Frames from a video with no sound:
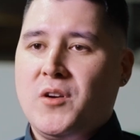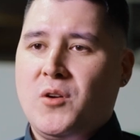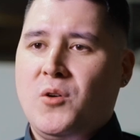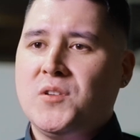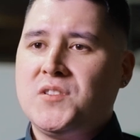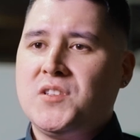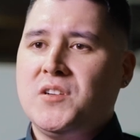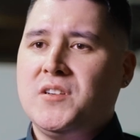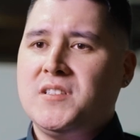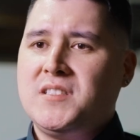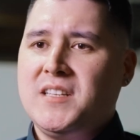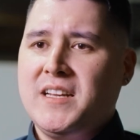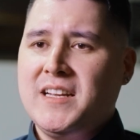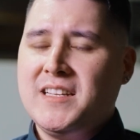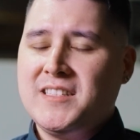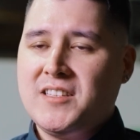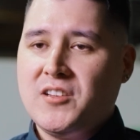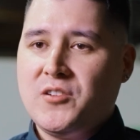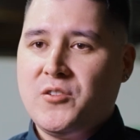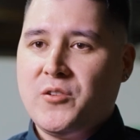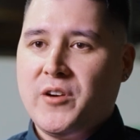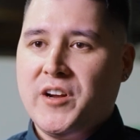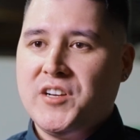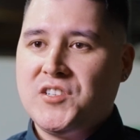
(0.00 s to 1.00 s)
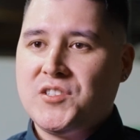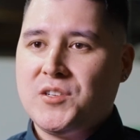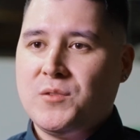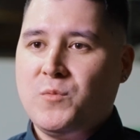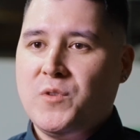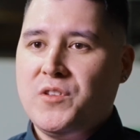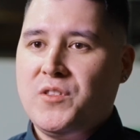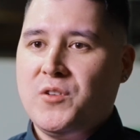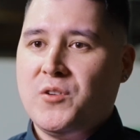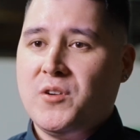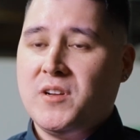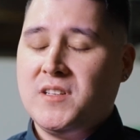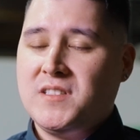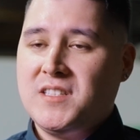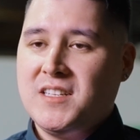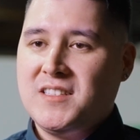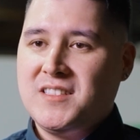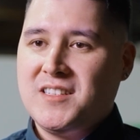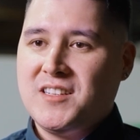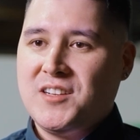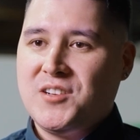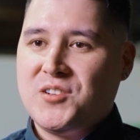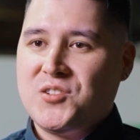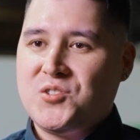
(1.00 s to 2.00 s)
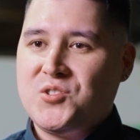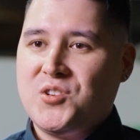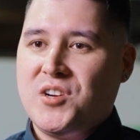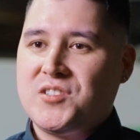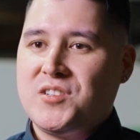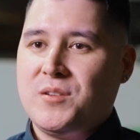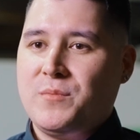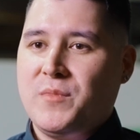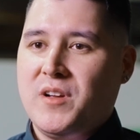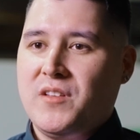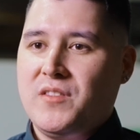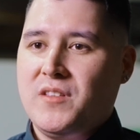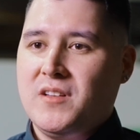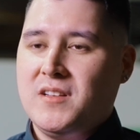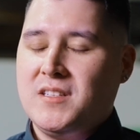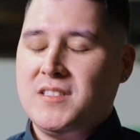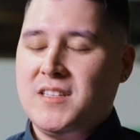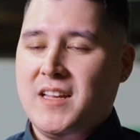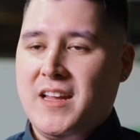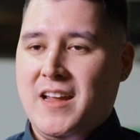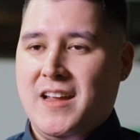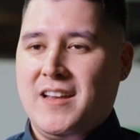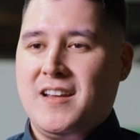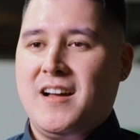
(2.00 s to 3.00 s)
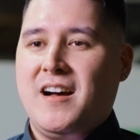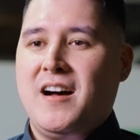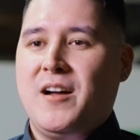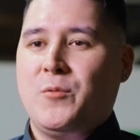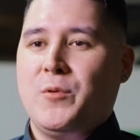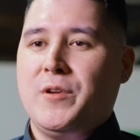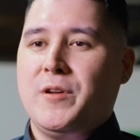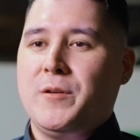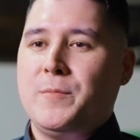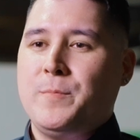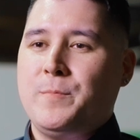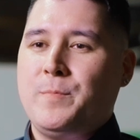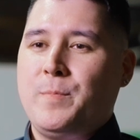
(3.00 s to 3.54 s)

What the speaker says: also its integration with your existing construction methods and hardware.